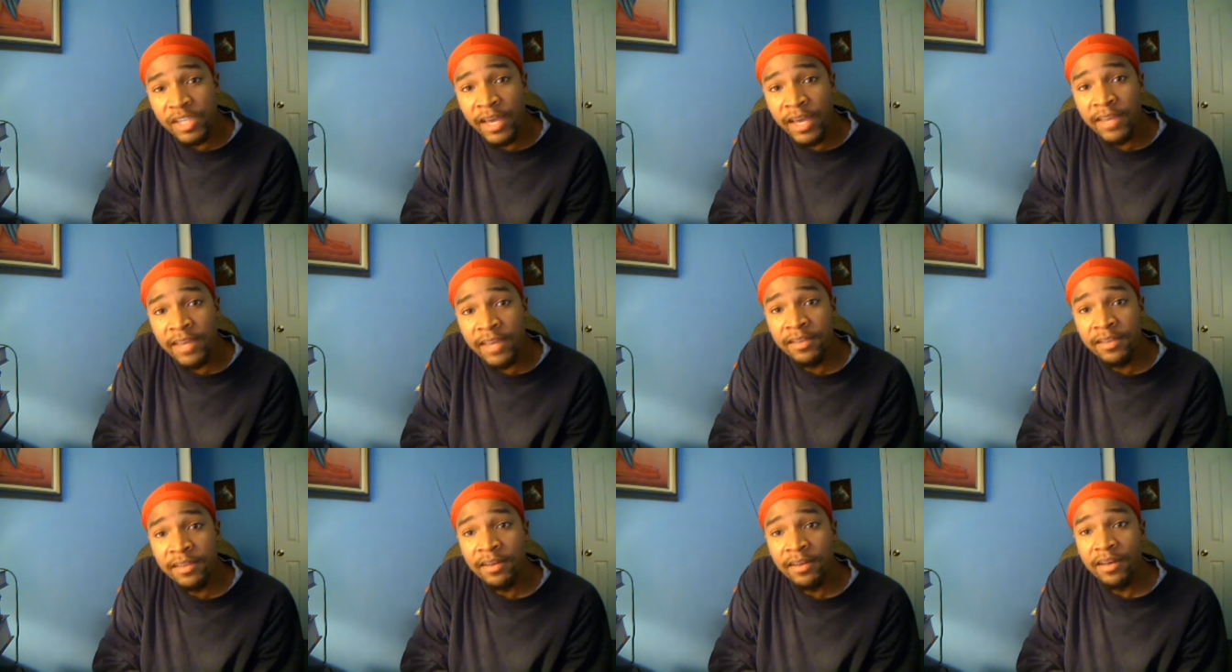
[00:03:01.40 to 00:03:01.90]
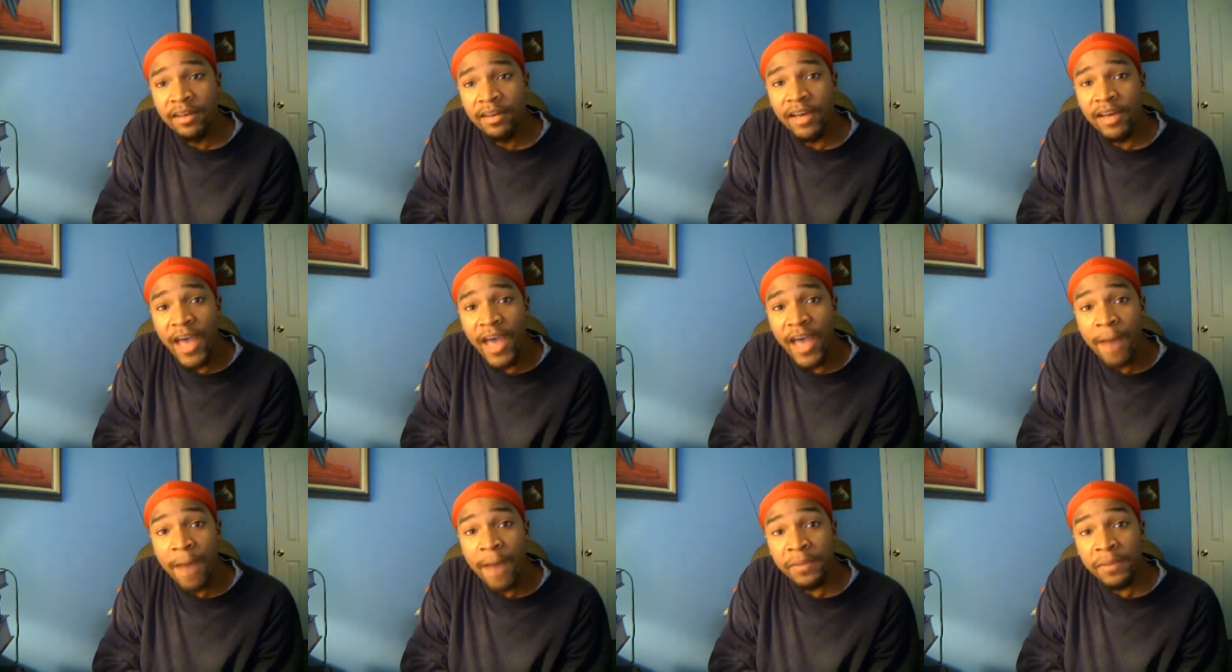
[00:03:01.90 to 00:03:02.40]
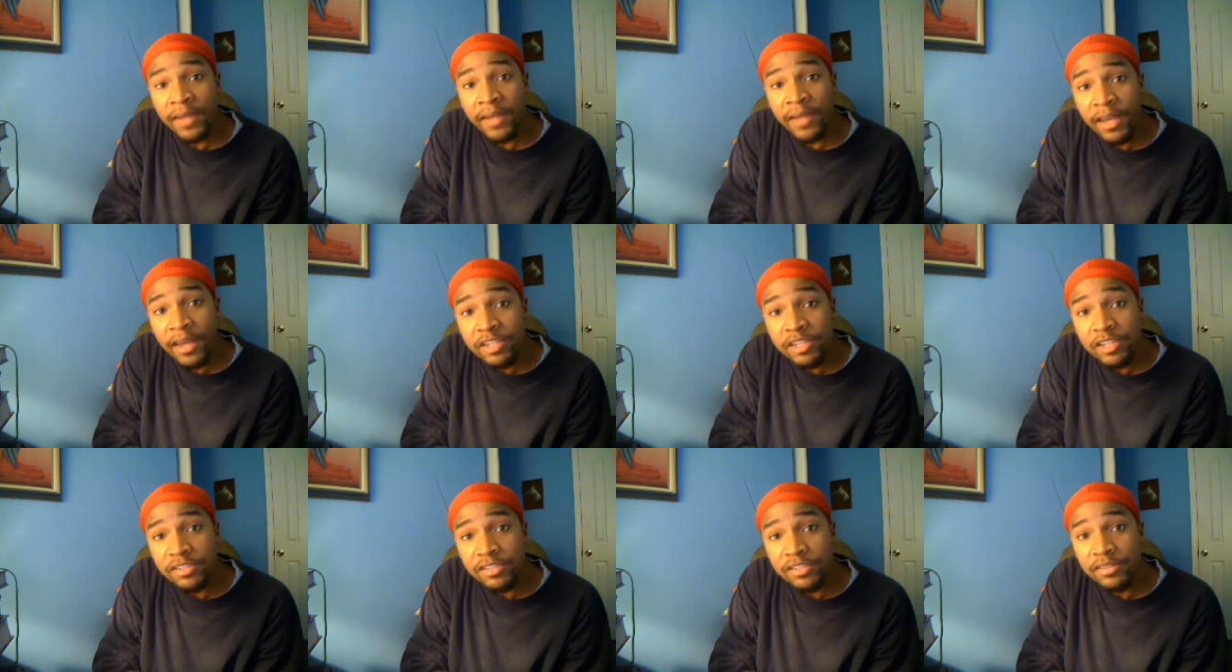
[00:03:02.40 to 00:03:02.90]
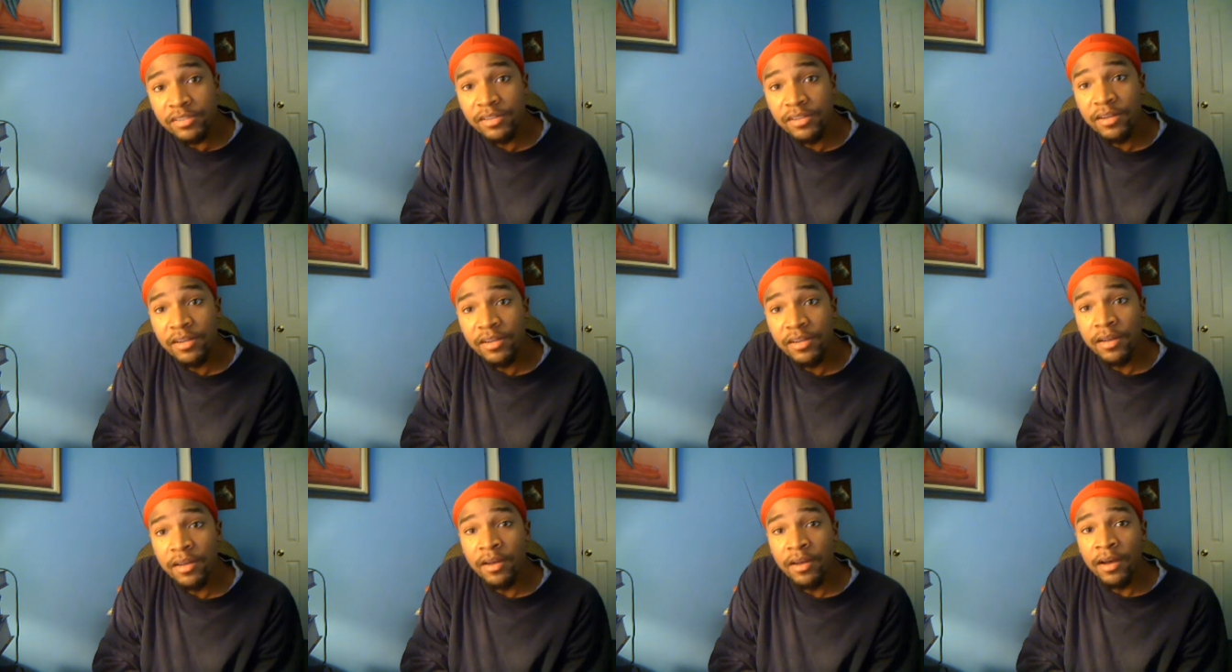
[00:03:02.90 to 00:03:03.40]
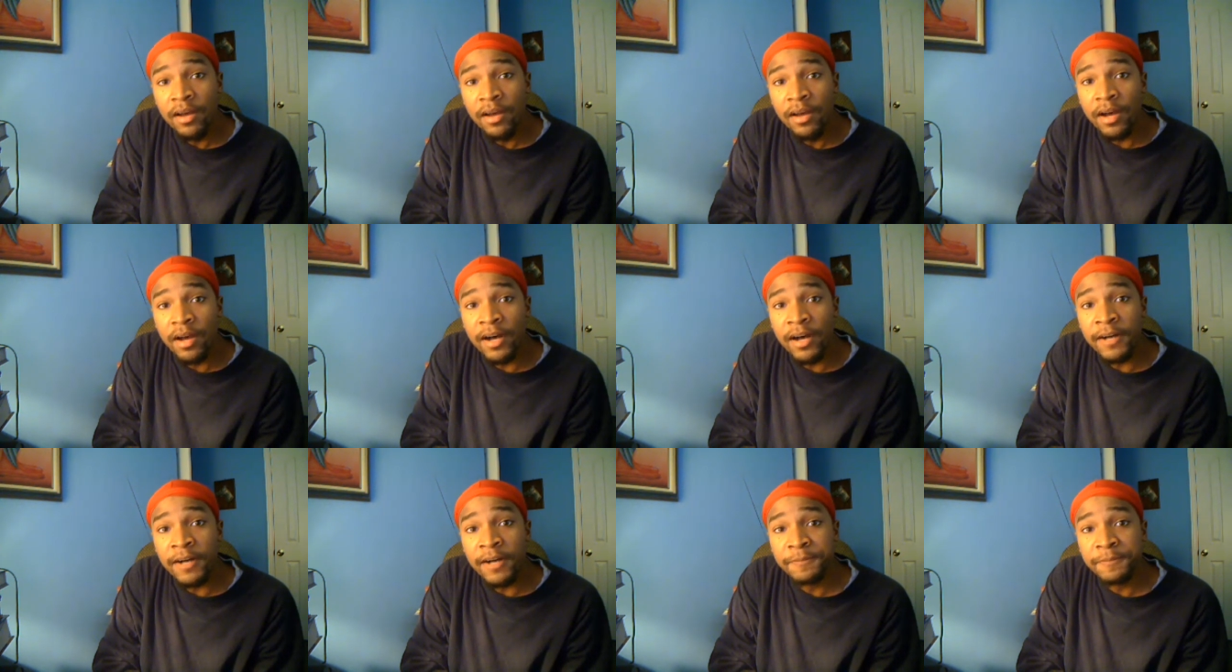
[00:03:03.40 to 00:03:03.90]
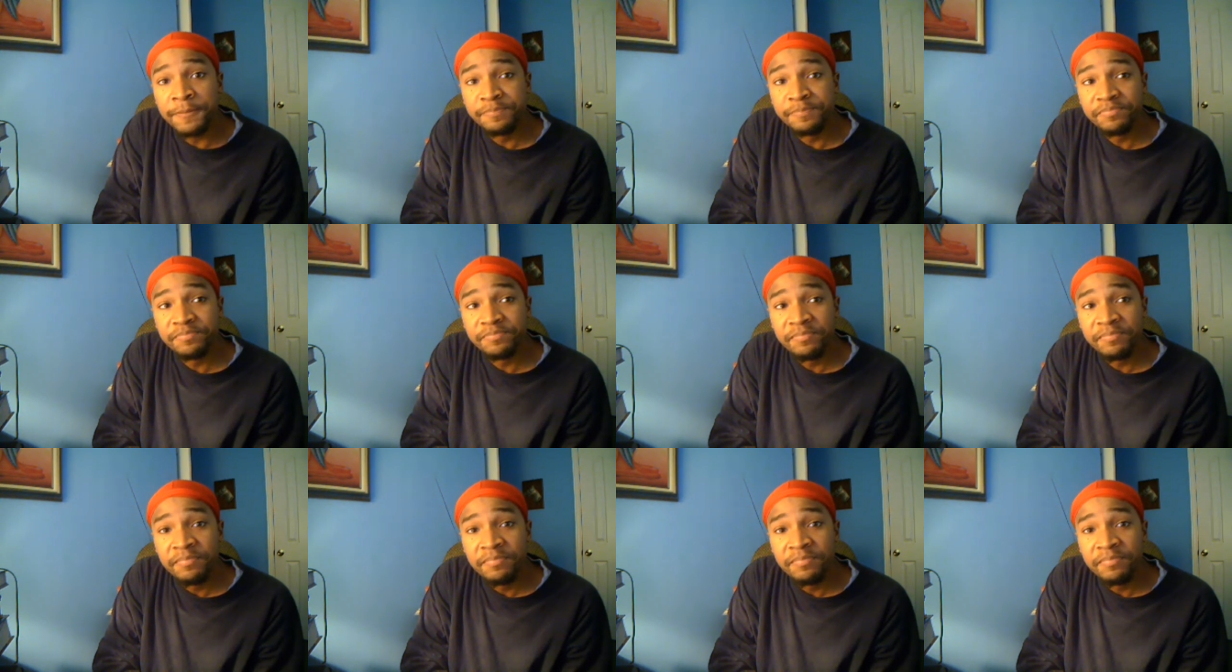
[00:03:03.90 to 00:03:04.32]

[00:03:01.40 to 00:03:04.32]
and application. Um,